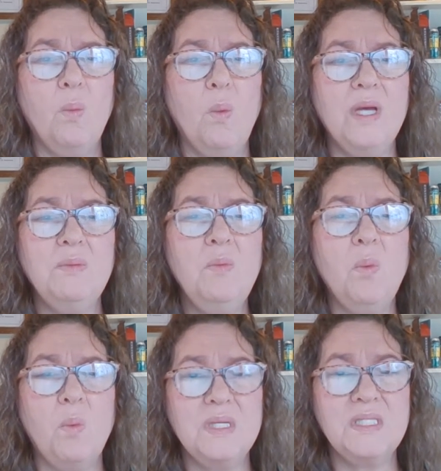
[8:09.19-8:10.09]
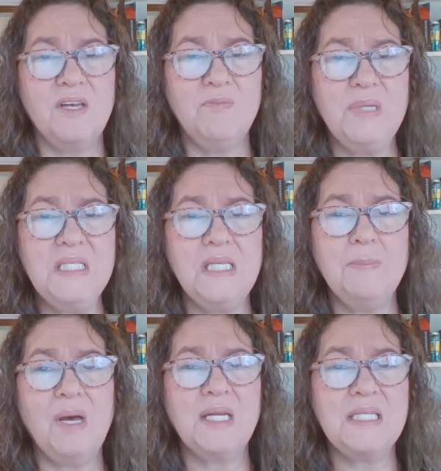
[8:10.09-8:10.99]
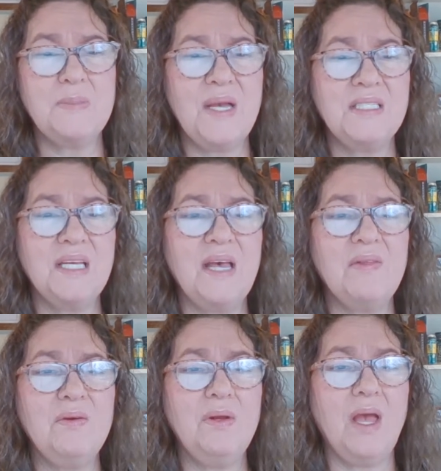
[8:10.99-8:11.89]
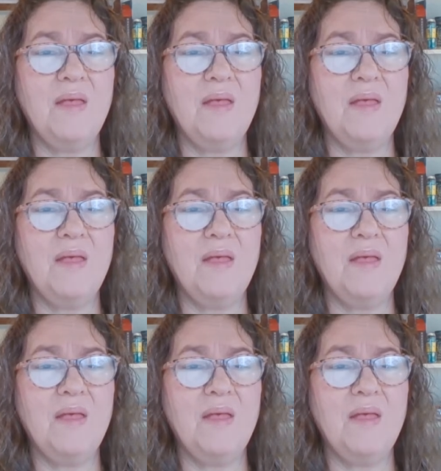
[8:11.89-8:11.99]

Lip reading: One was of piecing bodies back together,